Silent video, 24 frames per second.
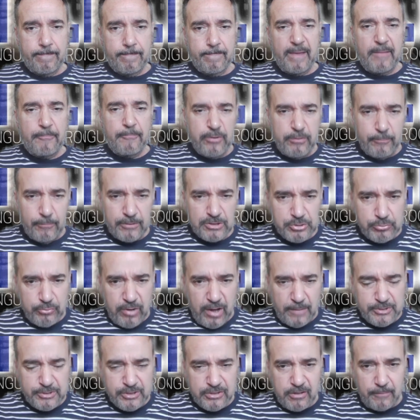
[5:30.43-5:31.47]
that pretty much
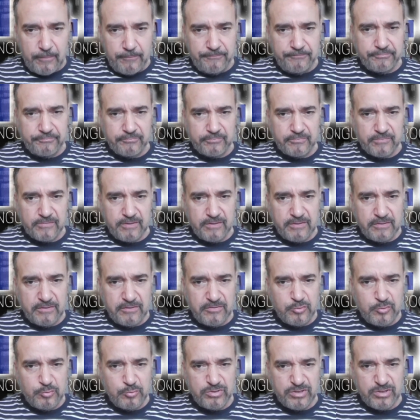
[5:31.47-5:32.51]
wraps it up.
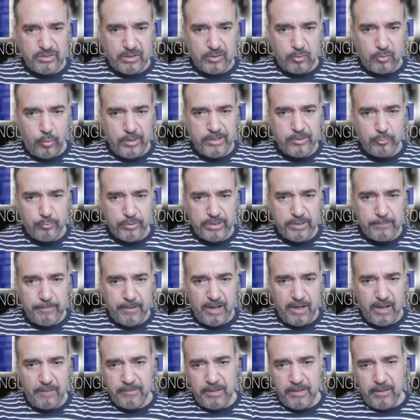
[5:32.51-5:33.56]
This was a quick
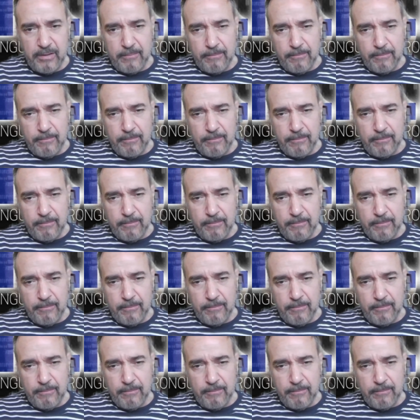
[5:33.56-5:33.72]
recap.